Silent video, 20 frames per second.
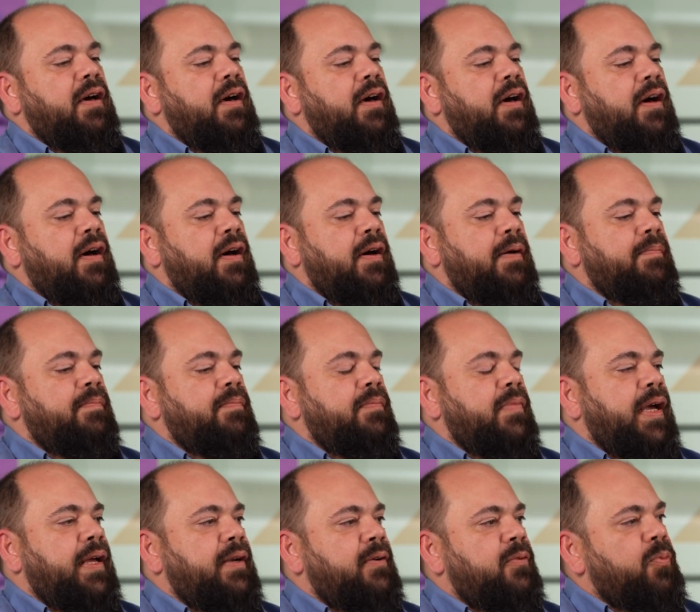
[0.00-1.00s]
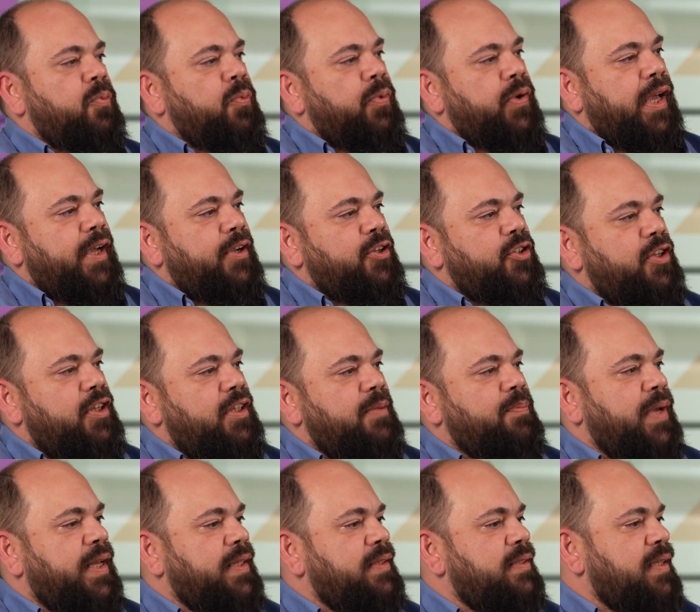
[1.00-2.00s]
And we actually
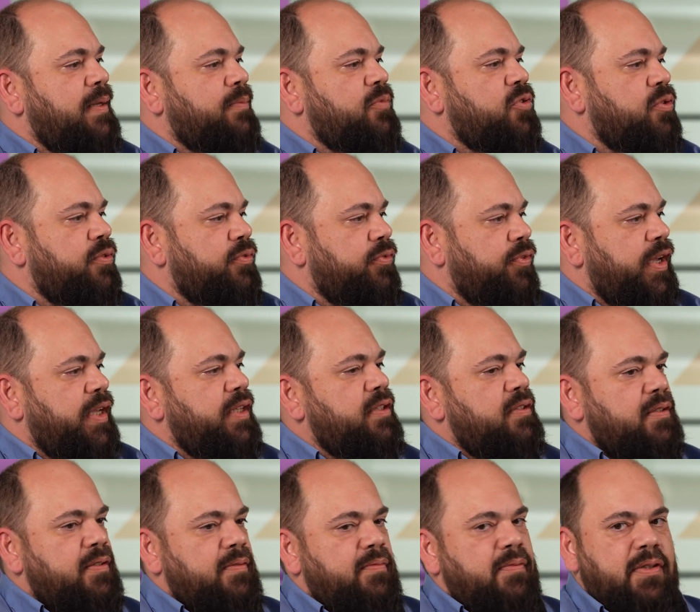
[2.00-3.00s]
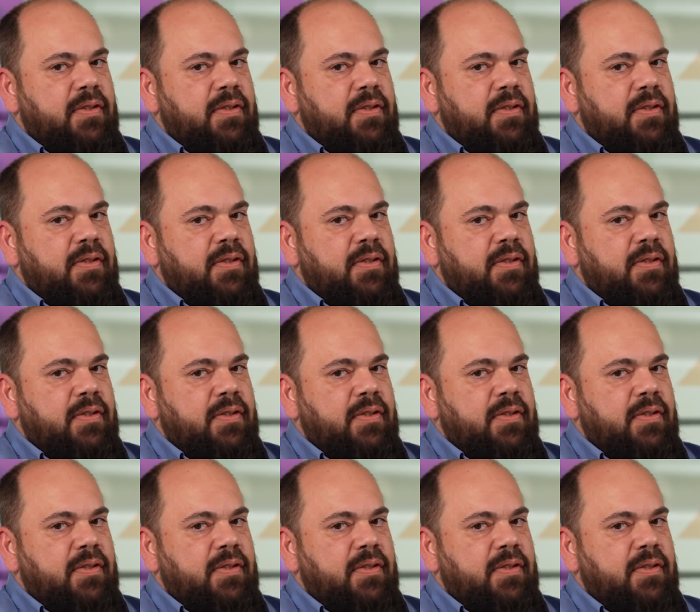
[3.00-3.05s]
made some surveys